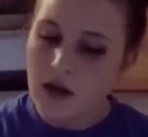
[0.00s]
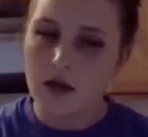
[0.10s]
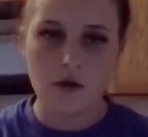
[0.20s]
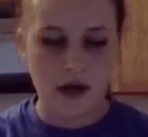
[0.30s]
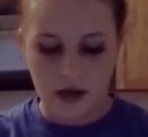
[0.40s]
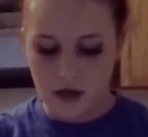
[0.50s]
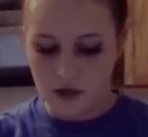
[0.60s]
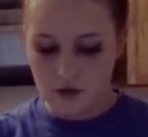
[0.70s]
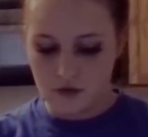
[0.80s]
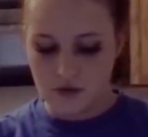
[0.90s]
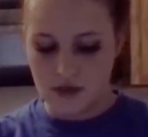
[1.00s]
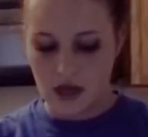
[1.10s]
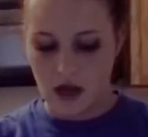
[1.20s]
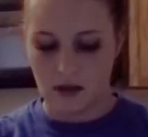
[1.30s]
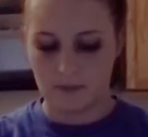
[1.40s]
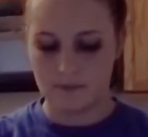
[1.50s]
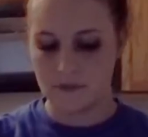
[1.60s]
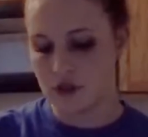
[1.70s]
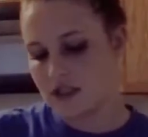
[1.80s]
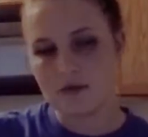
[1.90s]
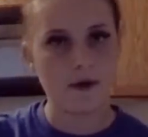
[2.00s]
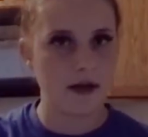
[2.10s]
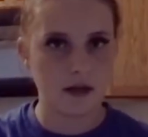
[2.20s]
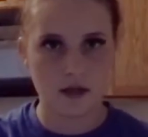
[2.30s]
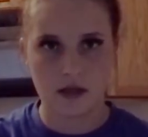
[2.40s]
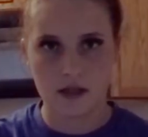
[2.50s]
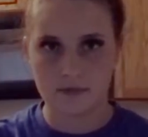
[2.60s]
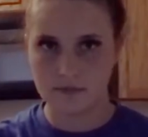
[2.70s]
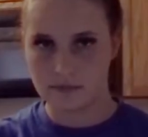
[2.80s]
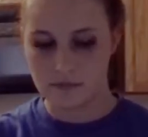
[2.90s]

You can use just regular